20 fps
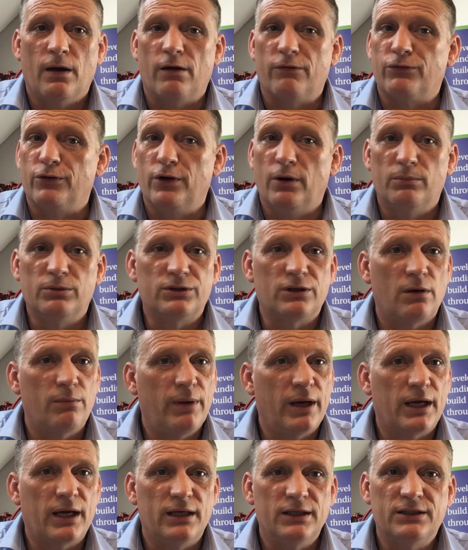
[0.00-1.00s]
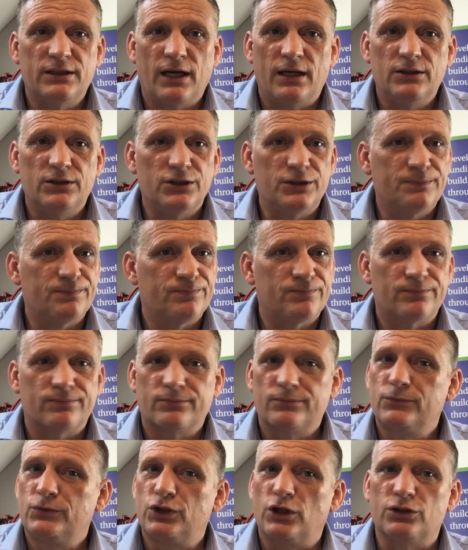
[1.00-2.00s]
If the numbers don't make any sense,
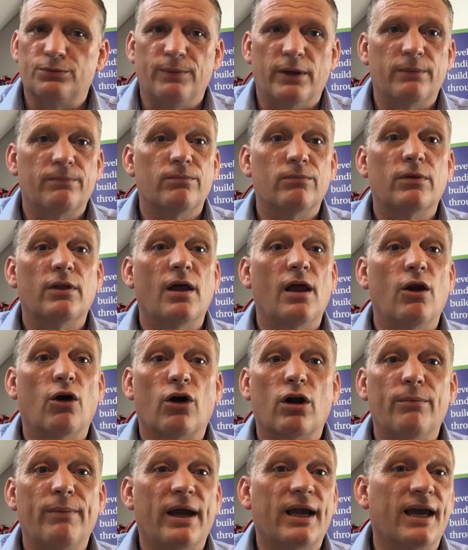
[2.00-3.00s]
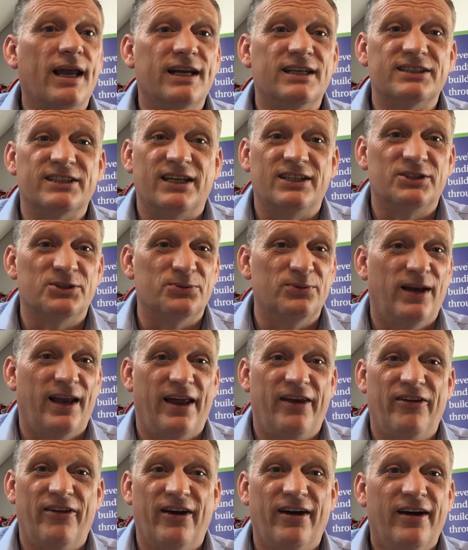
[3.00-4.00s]
trust me, they're not going to make any sense to a
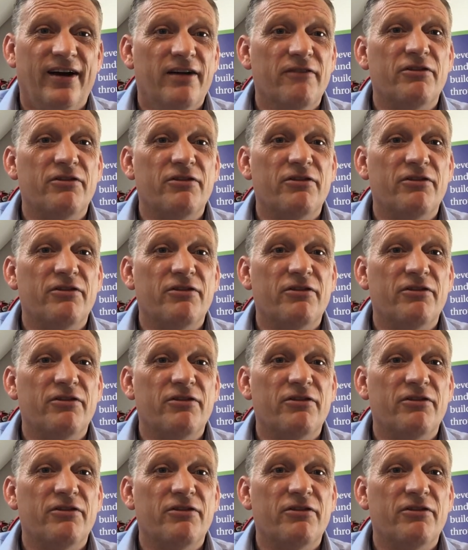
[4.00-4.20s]
lender.